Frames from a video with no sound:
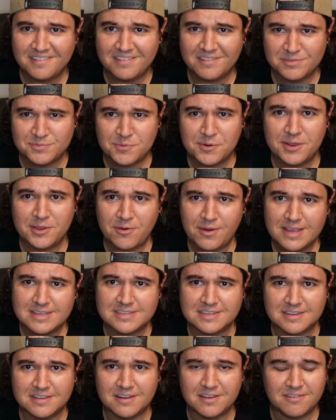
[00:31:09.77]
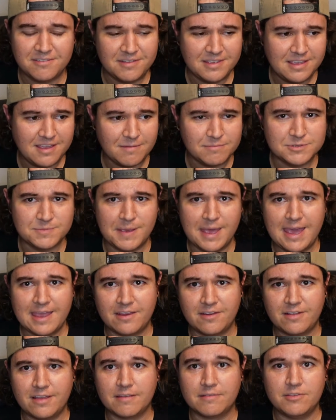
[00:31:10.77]
It was pretty crazy, you know. He comes back
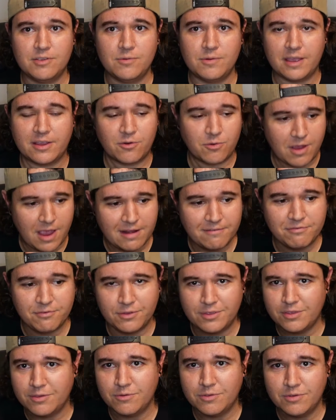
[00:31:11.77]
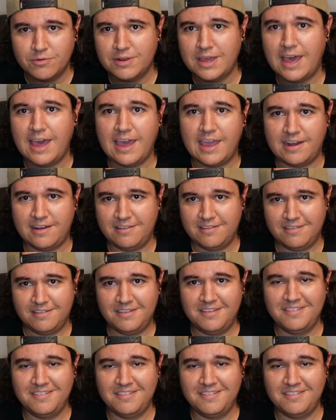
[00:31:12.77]
and you're like, dude, I cried for you. You died.